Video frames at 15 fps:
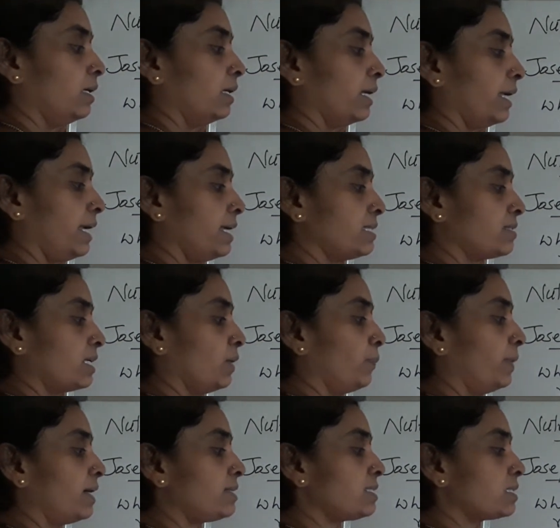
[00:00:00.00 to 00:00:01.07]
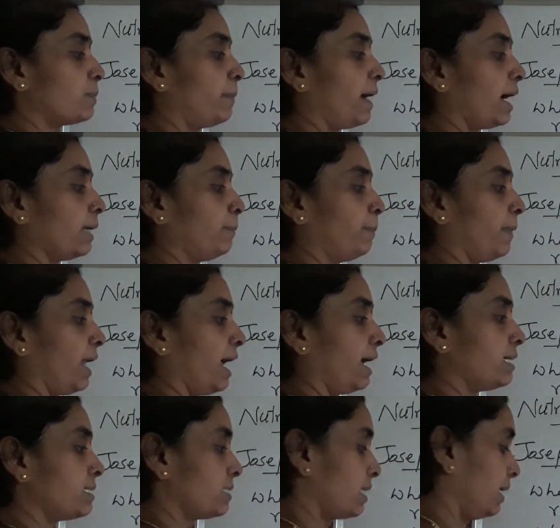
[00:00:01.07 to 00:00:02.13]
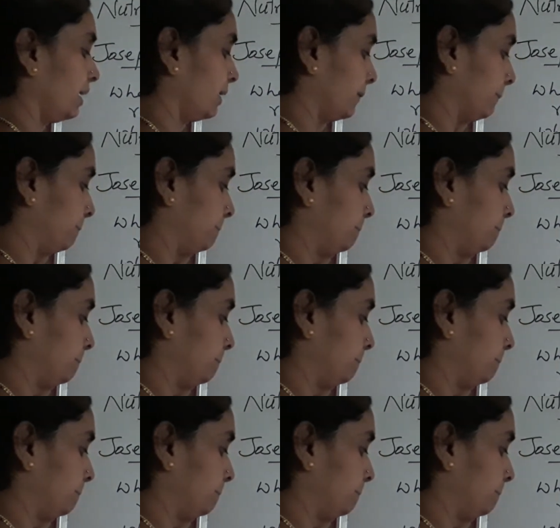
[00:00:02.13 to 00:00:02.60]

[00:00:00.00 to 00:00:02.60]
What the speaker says: is reversed by plants here.